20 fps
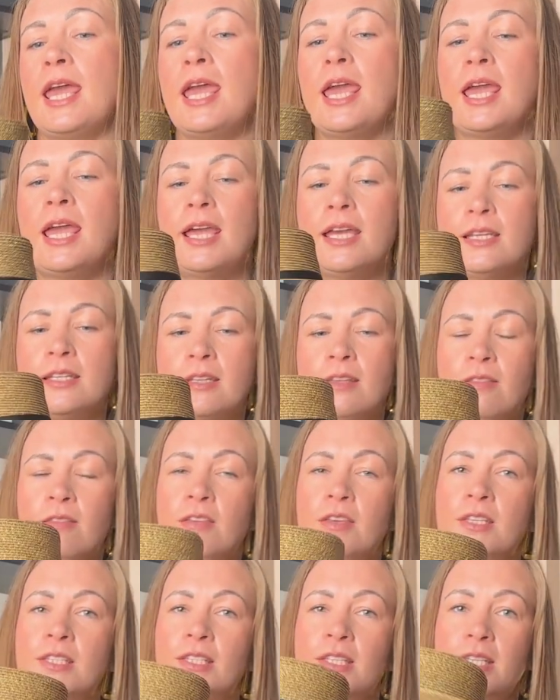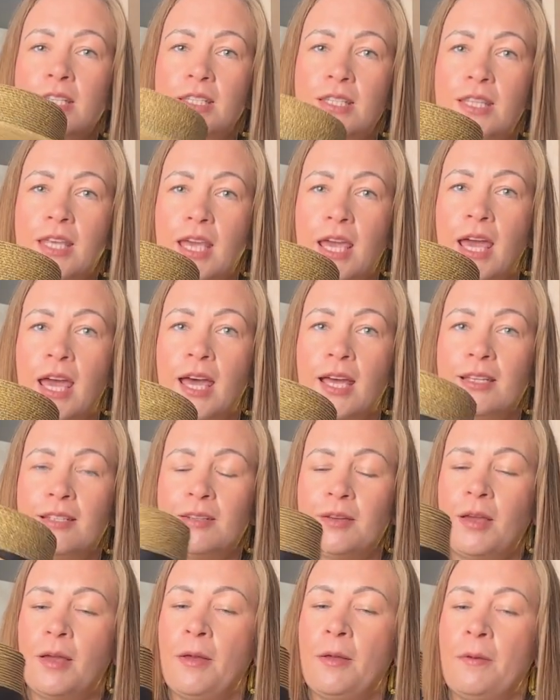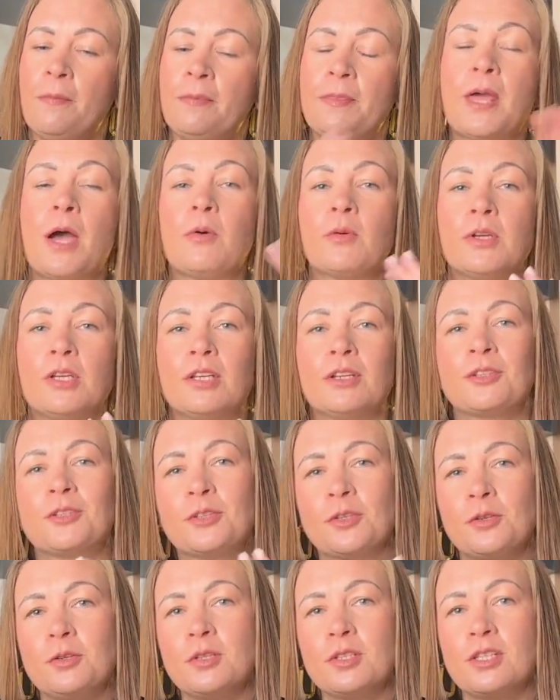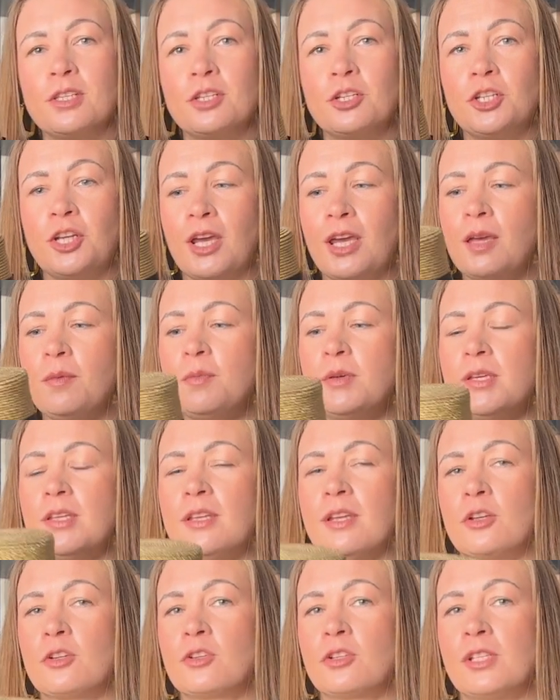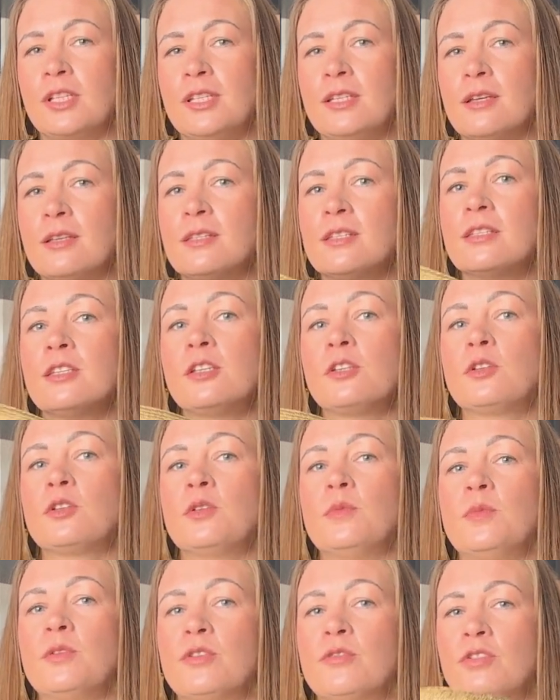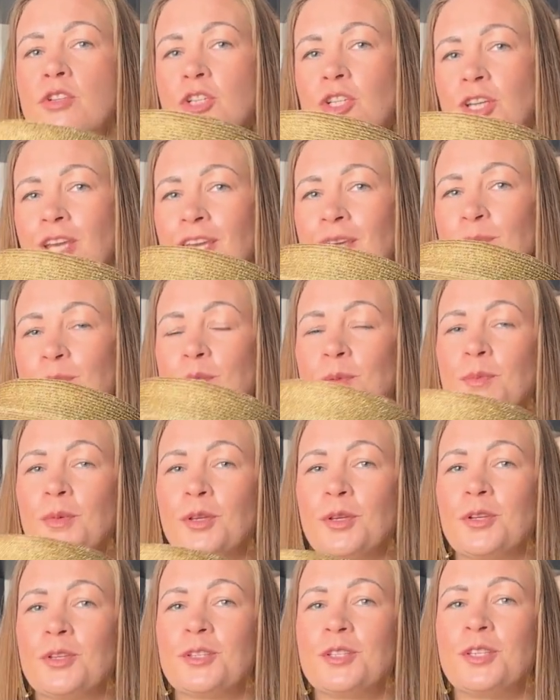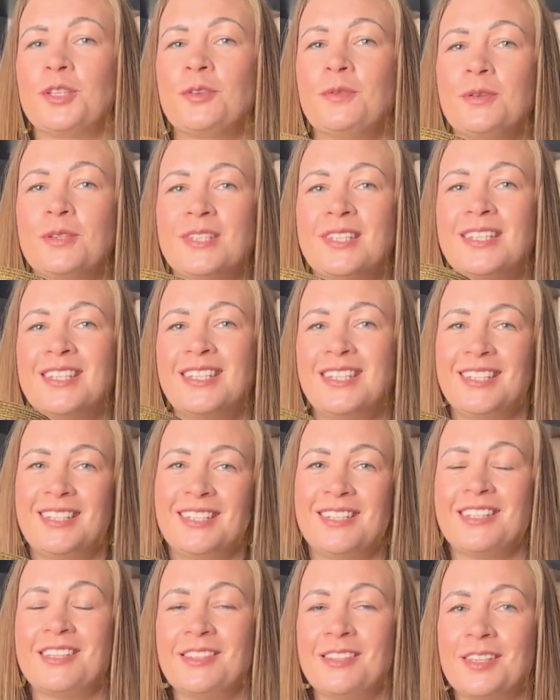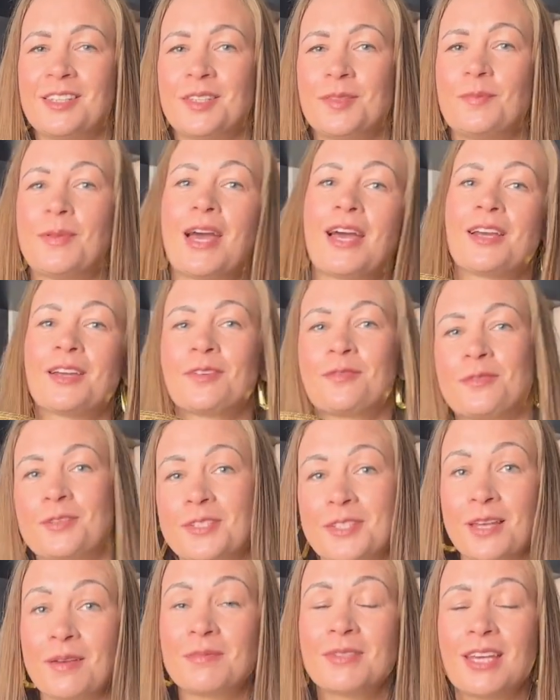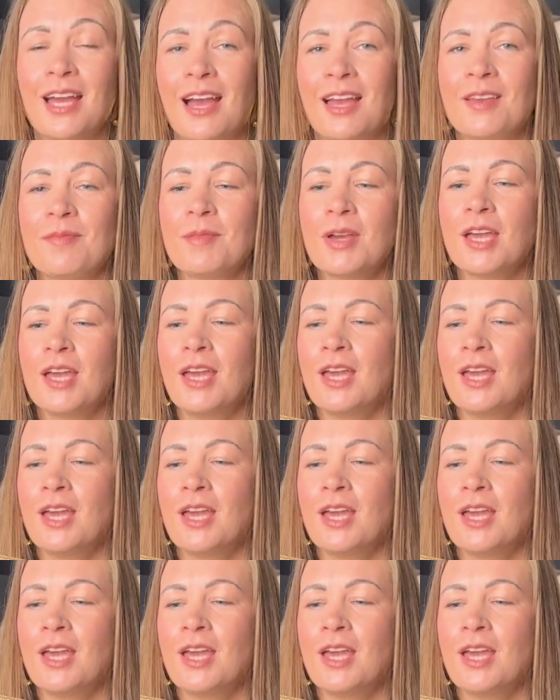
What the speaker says: And this is the hat. Now, excuse the shape, it actually does need to be reshaped because it was sitting in this bag for some time.